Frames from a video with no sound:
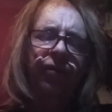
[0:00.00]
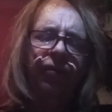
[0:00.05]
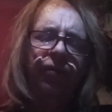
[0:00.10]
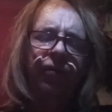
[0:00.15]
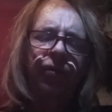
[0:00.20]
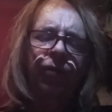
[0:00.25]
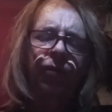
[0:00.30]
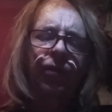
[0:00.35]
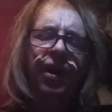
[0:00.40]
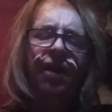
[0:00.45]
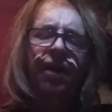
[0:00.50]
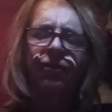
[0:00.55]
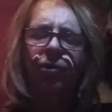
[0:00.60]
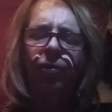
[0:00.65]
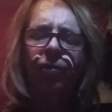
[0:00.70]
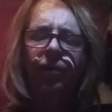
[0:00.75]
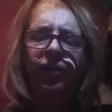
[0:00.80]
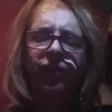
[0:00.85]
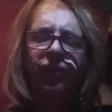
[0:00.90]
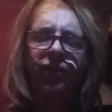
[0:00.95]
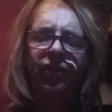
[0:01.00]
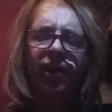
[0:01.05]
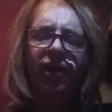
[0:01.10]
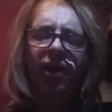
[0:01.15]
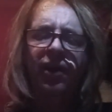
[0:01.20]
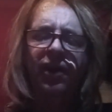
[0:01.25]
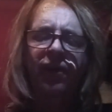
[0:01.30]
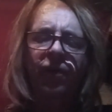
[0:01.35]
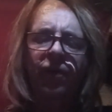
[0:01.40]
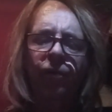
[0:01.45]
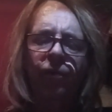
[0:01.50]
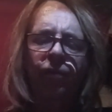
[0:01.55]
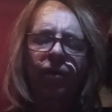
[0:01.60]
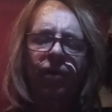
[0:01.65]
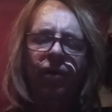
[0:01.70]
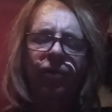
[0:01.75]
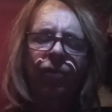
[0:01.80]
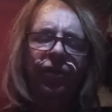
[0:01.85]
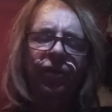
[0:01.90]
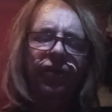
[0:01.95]
Whatever was done in the
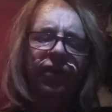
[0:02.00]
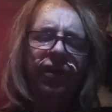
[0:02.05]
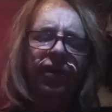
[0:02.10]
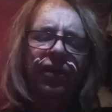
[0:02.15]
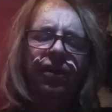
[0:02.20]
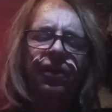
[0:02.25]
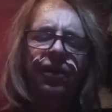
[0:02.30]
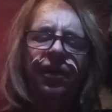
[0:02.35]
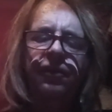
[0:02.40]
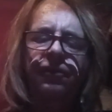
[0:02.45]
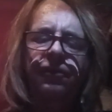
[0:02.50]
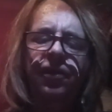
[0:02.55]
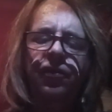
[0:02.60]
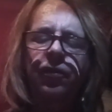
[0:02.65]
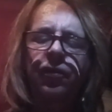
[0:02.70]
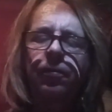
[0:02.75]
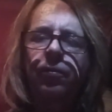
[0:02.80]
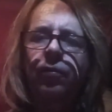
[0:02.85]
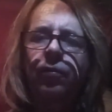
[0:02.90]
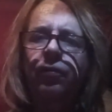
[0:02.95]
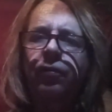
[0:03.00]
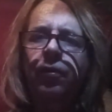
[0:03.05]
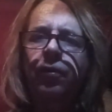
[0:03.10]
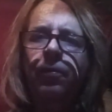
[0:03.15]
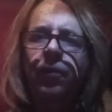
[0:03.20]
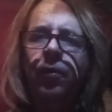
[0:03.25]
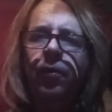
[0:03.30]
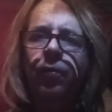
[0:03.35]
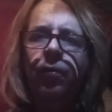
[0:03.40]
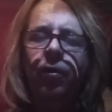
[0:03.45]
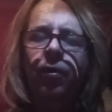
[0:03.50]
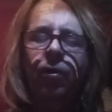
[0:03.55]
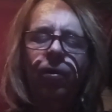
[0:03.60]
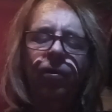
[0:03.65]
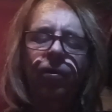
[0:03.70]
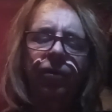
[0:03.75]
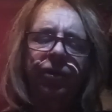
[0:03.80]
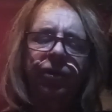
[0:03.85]
wood was clearly visible from the road,